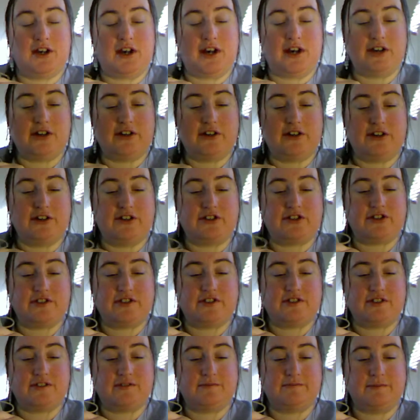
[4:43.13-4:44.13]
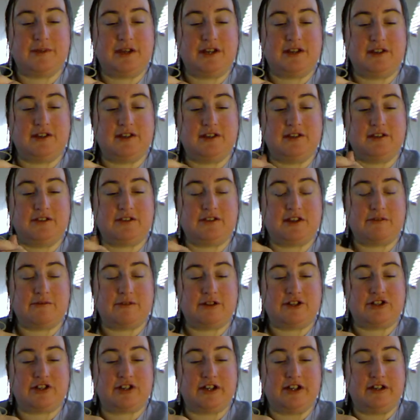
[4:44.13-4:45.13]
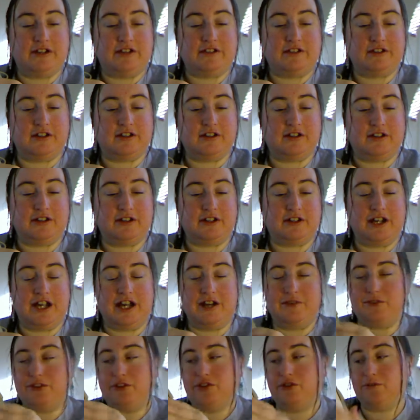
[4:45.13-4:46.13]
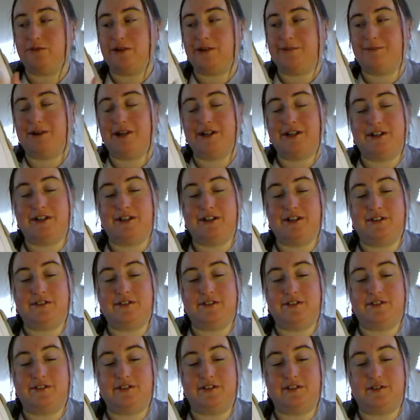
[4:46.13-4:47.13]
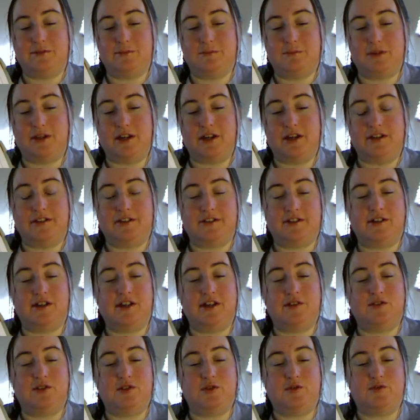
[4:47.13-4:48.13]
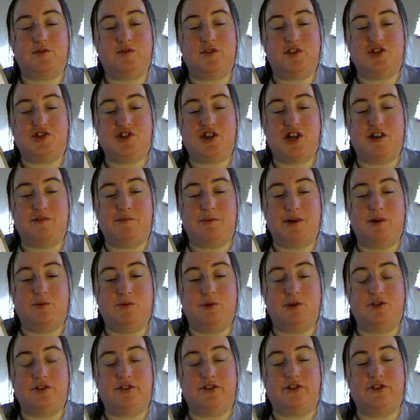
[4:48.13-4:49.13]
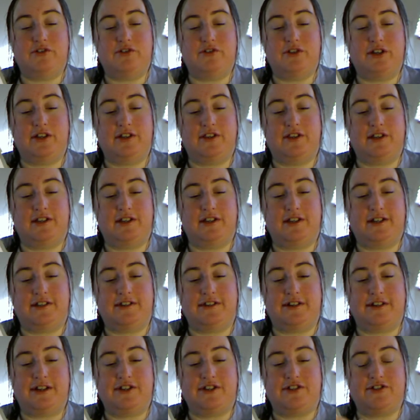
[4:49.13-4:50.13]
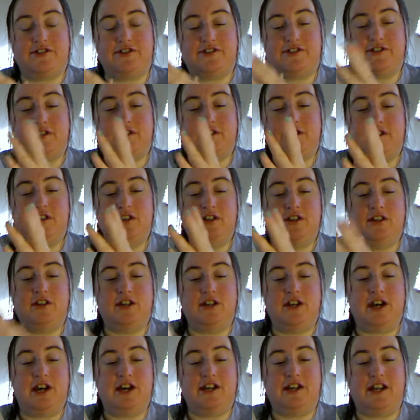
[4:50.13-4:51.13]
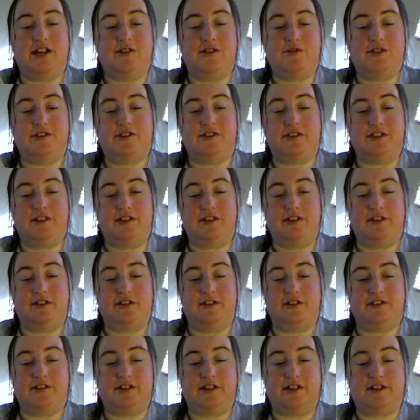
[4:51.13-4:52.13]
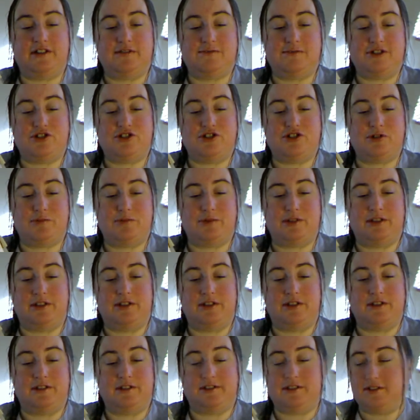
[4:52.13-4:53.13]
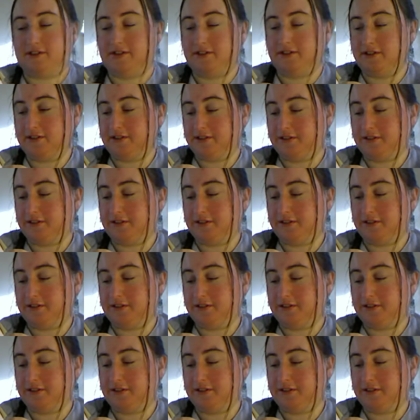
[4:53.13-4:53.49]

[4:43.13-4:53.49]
I don't know, it just made things so much easier, and having all my money in this place, I didn't have to fish out my wallet or anything like that. I just had everything here. So that's my shopping list.